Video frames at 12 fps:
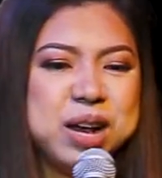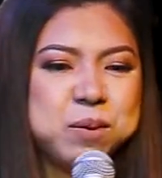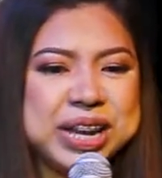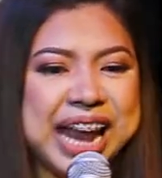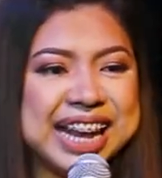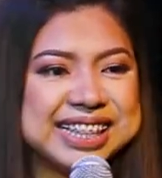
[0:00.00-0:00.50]

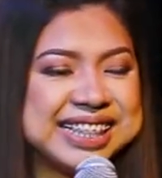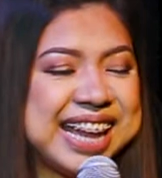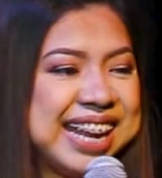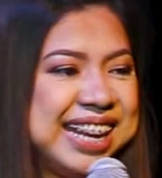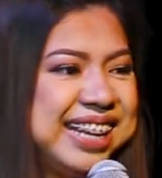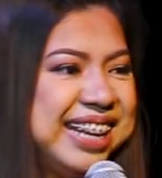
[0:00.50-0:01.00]
When I
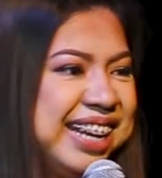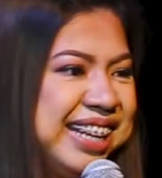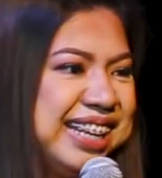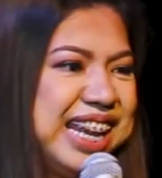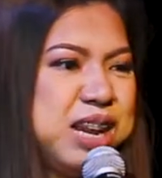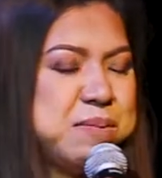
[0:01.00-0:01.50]
studied
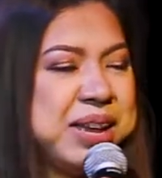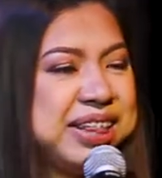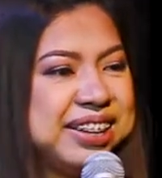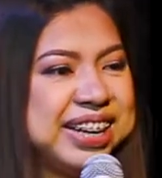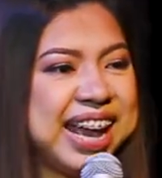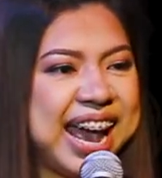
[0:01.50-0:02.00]
in
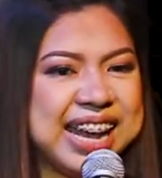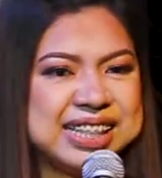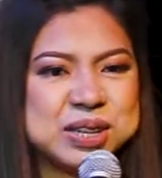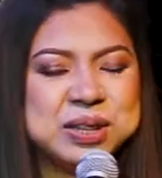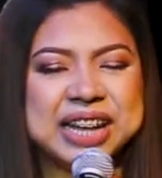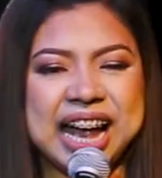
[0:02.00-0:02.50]
elementary, high
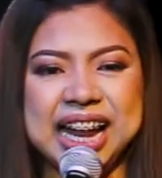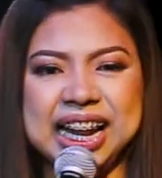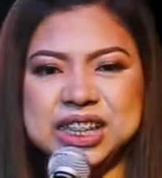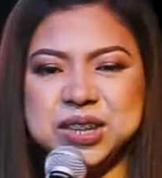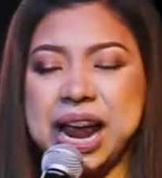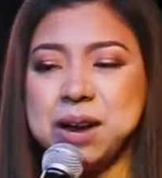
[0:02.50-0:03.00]
school,
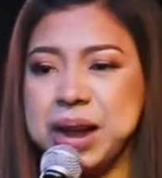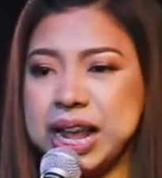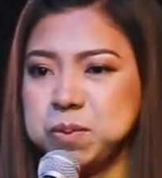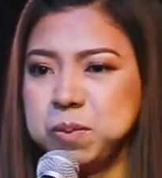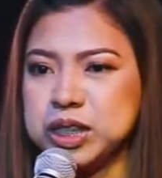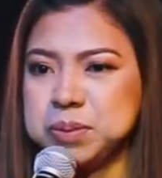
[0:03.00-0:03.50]
college, I
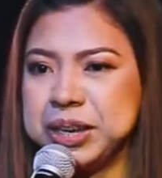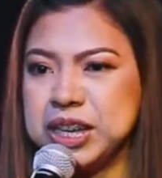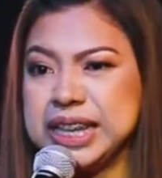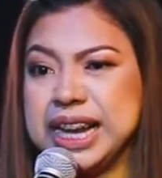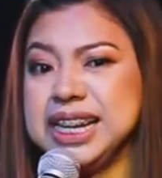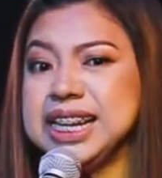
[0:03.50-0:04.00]
read books
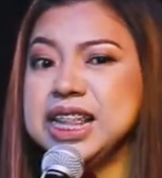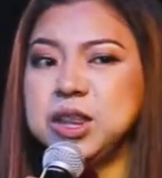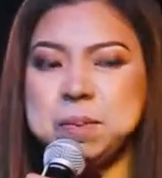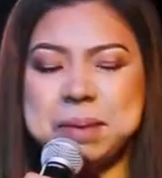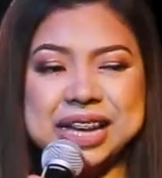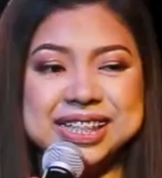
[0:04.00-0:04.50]
because I needed
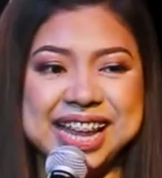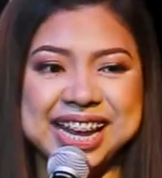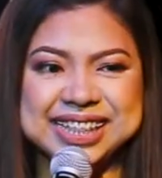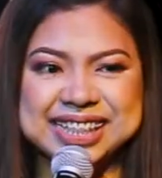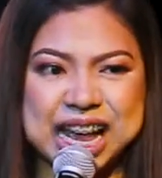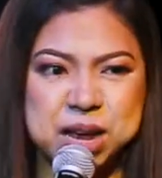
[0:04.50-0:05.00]
to pass the
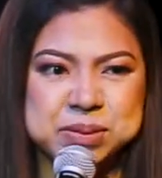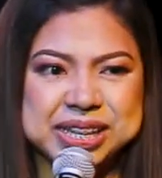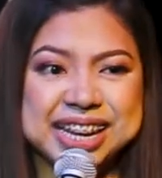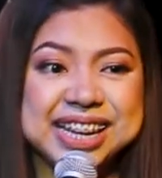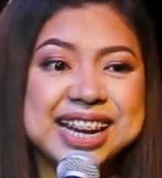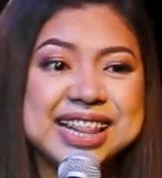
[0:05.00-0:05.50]
exams,
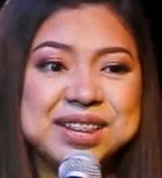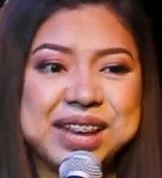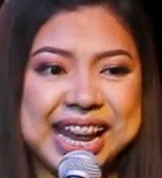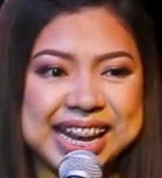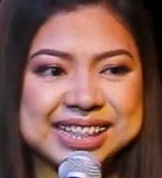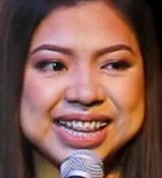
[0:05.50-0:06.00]
I needed to
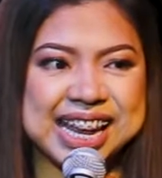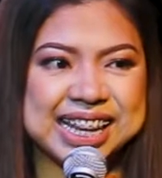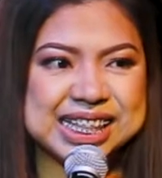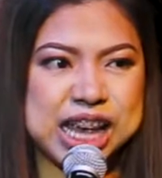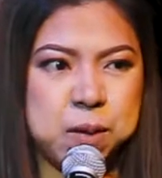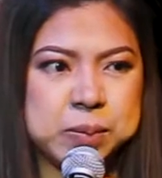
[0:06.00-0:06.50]
ace the
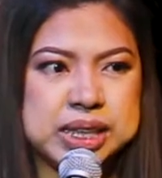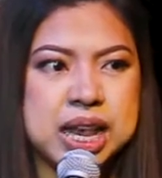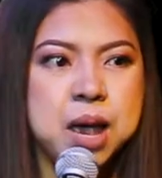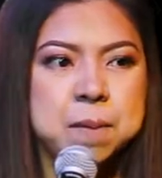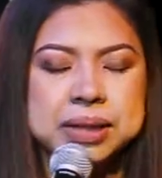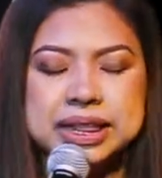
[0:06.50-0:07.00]
exams.
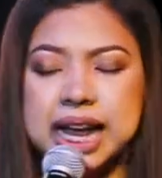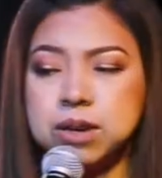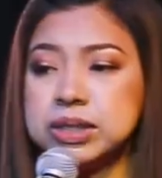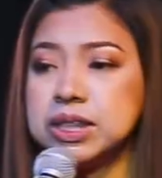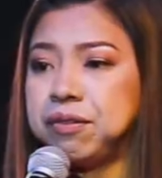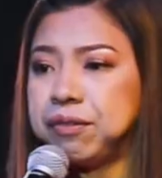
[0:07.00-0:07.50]
But that
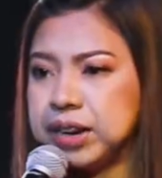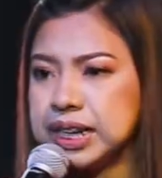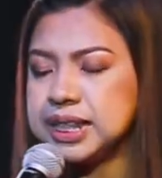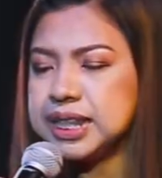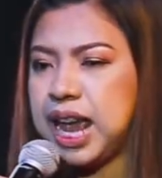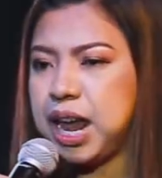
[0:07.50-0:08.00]
was the
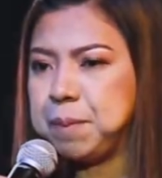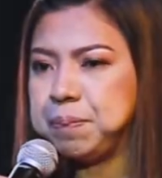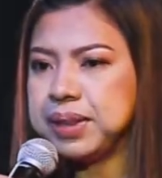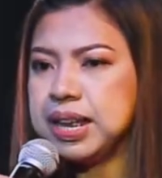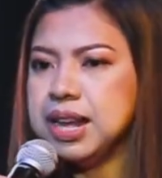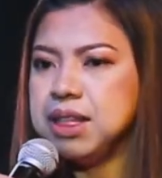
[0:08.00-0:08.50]
first time
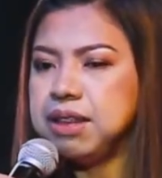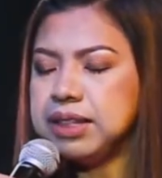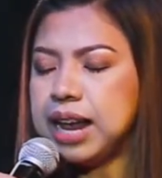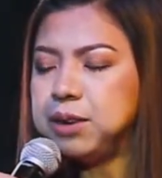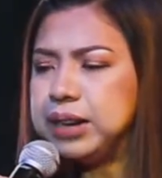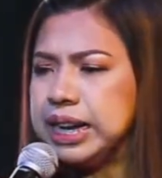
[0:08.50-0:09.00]
that
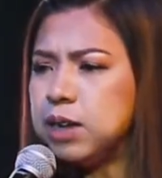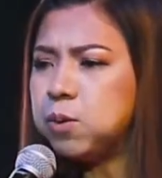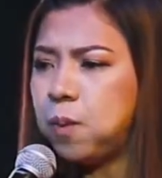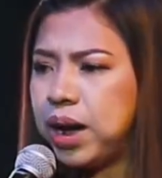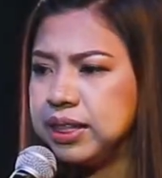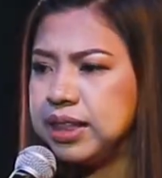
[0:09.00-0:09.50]
I really
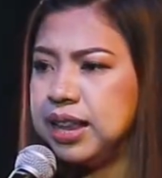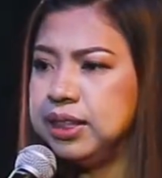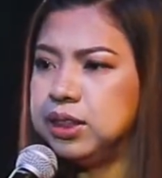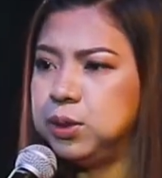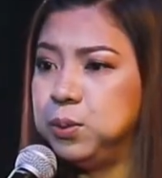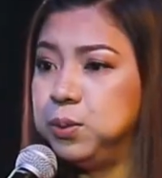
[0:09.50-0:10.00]
wanted
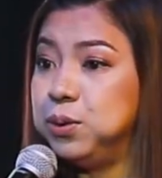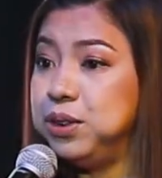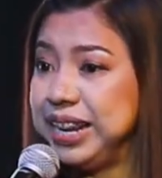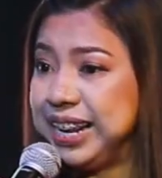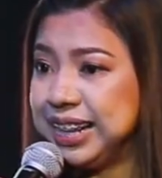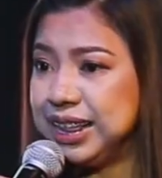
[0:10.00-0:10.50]
to
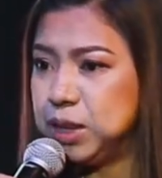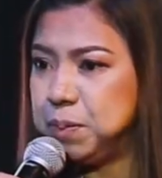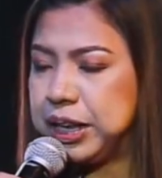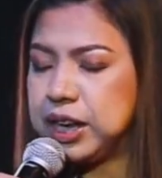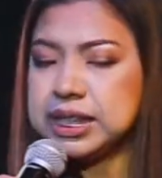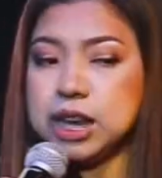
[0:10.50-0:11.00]
read
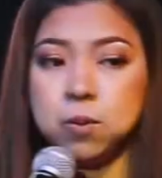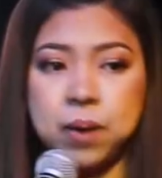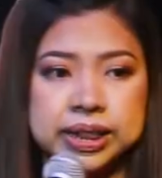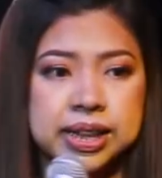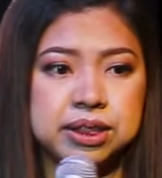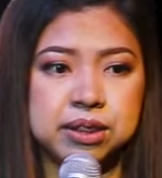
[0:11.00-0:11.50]
because I
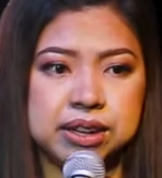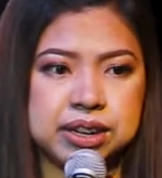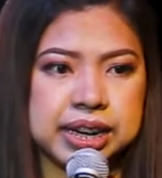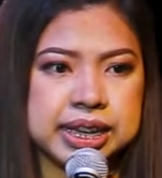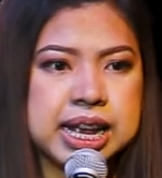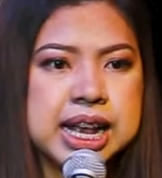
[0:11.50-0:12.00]
wanted to
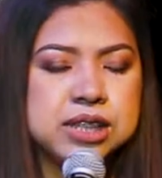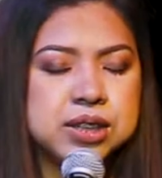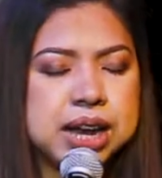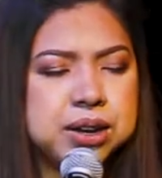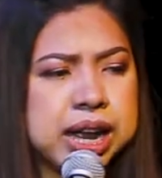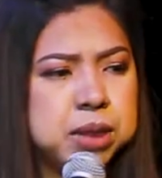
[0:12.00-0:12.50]
learn. So
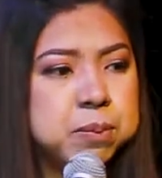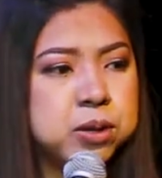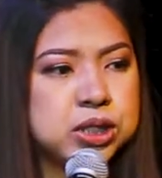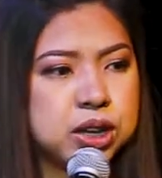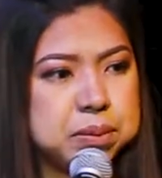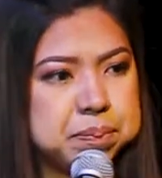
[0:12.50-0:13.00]
I read
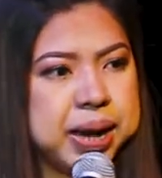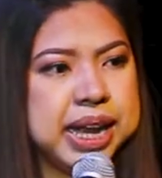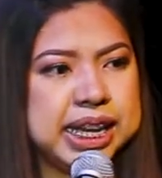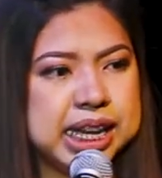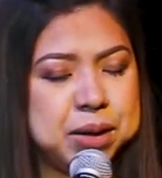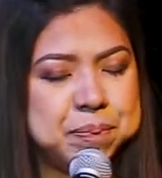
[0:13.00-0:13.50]
books on
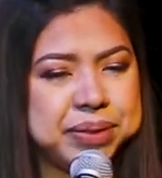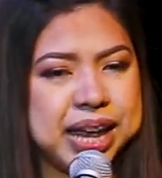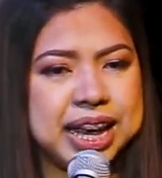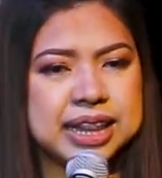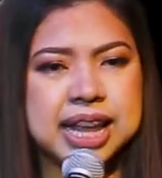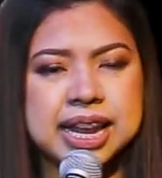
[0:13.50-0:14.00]
money,
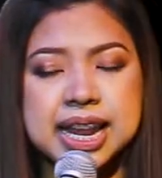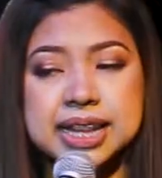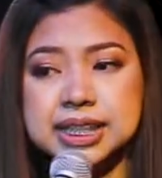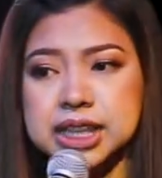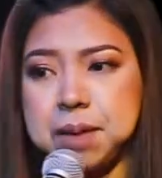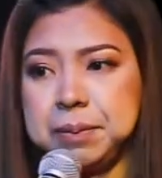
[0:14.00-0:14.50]
I attended
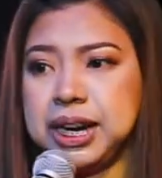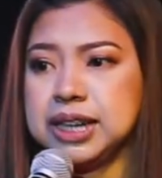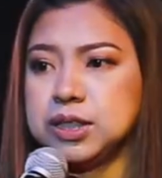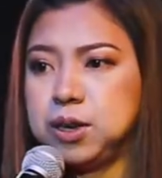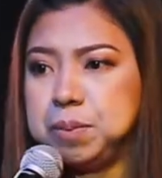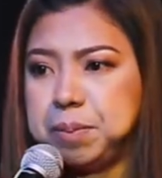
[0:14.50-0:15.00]

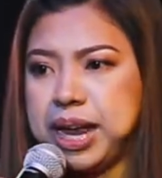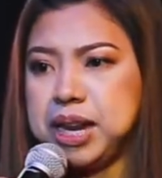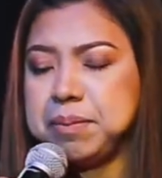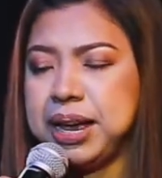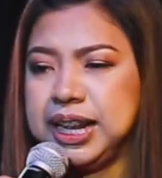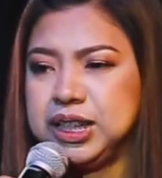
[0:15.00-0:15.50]
seminars on
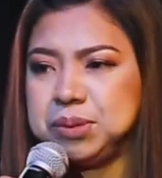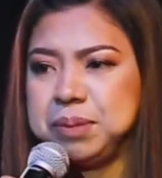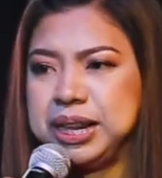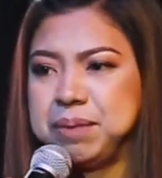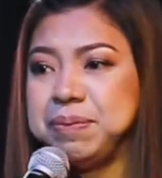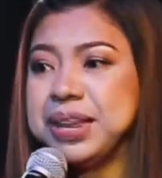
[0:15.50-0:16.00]
money
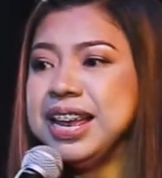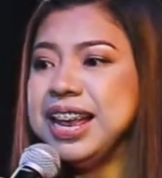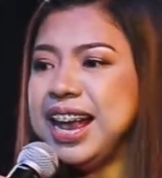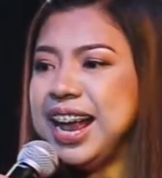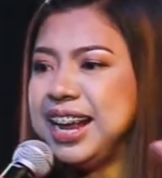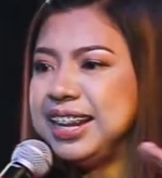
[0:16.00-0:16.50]
management,
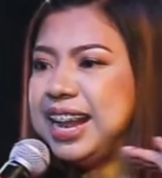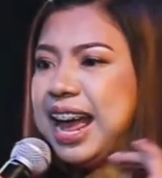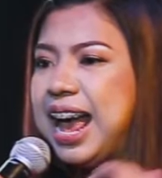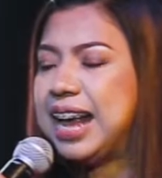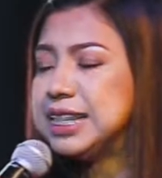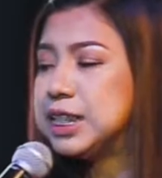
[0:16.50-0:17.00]
and
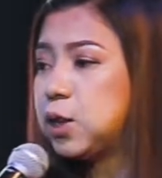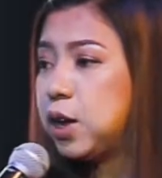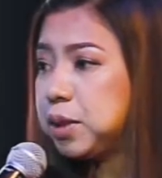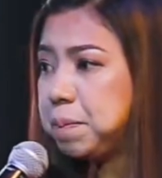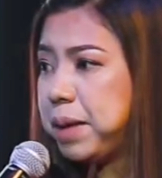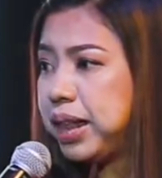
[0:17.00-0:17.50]
I
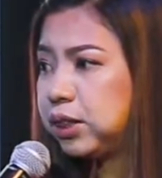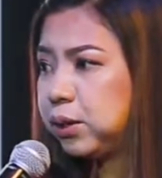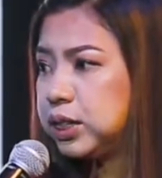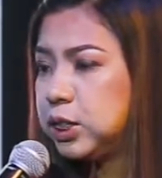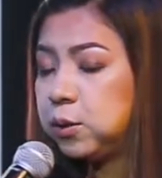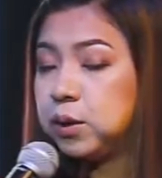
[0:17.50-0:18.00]
sought
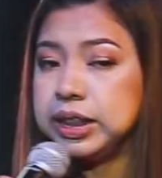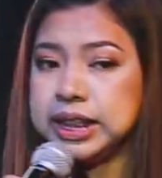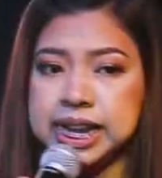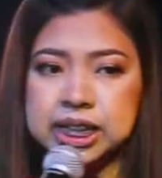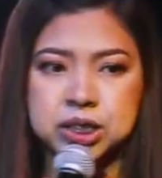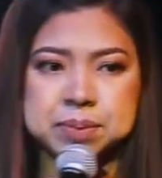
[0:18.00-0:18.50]
mentors who could
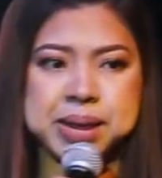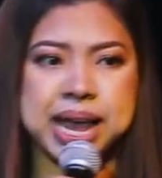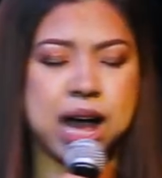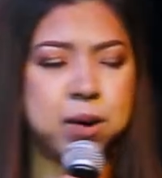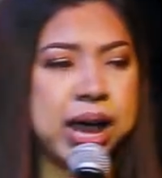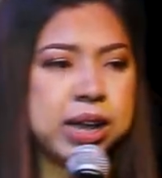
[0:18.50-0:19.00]
teach me
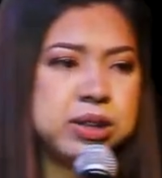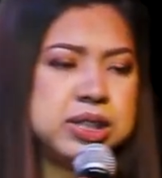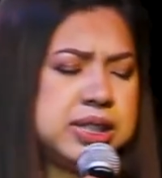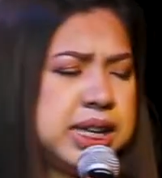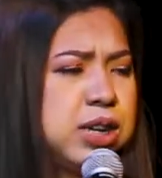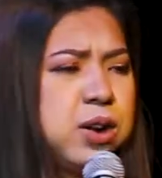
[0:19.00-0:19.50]
how I could
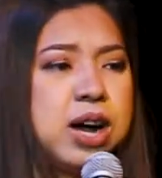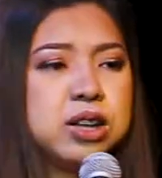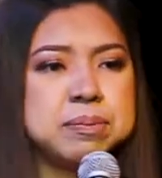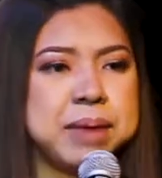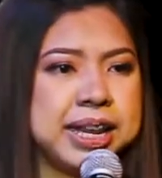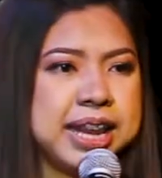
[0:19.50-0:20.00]
zero
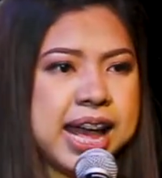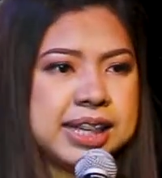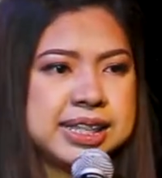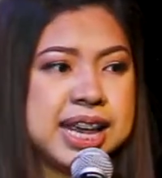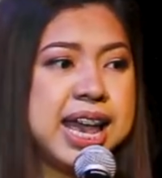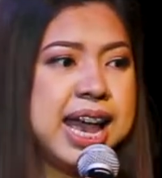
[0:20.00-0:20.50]
out my
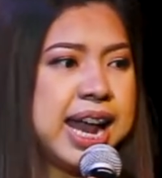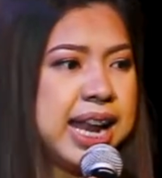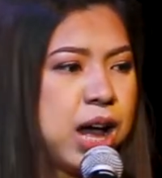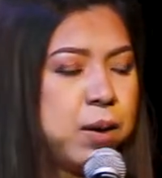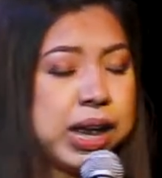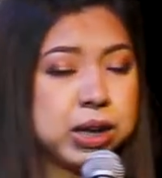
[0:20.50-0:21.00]
debts and
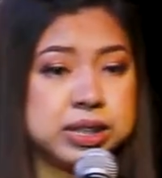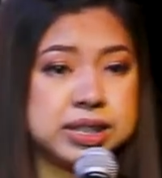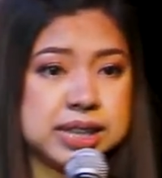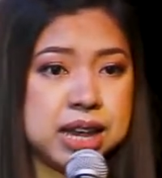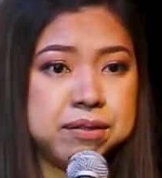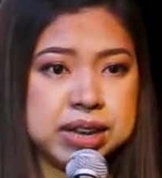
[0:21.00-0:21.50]
how I could
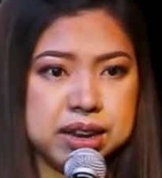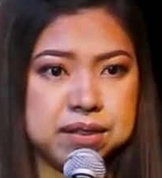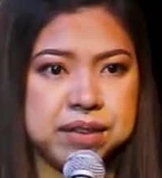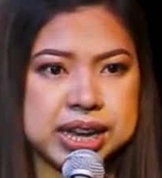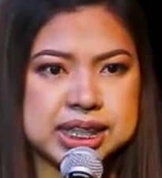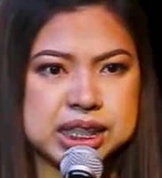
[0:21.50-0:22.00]
save and
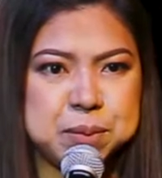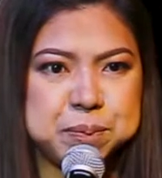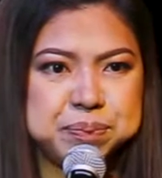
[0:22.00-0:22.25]
invest.